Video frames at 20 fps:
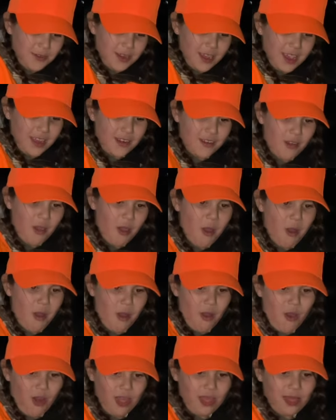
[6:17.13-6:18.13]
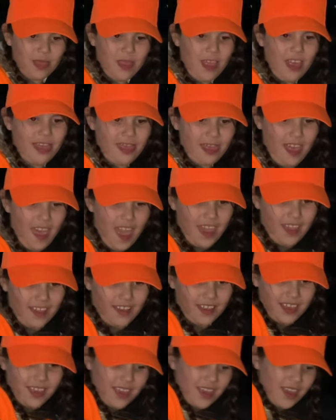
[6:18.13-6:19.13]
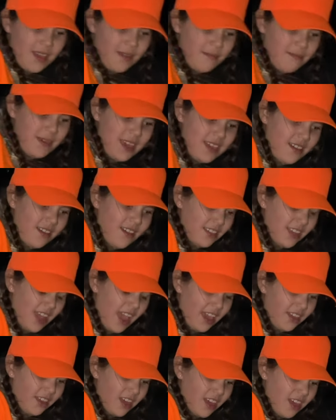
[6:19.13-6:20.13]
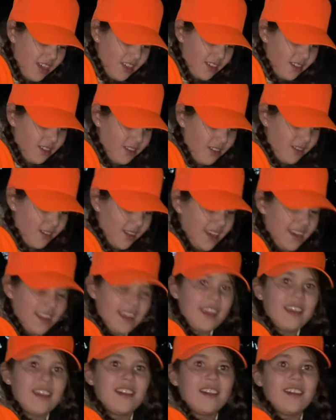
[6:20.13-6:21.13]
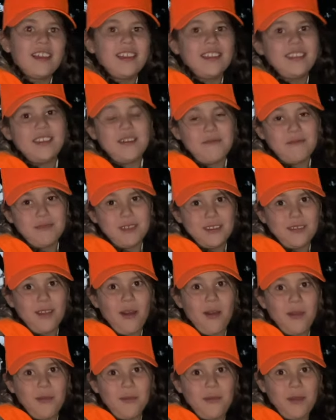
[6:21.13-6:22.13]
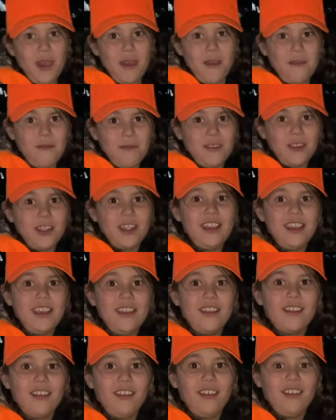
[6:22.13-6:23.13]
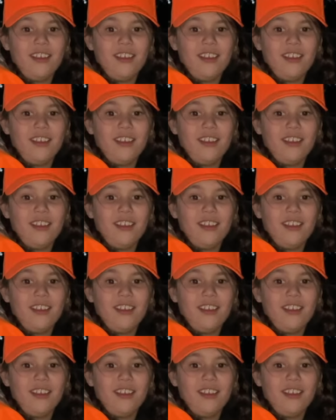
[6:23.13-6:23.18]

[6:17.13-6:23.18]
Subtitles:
it not on the thing because I couldn't, because it was all the way over here.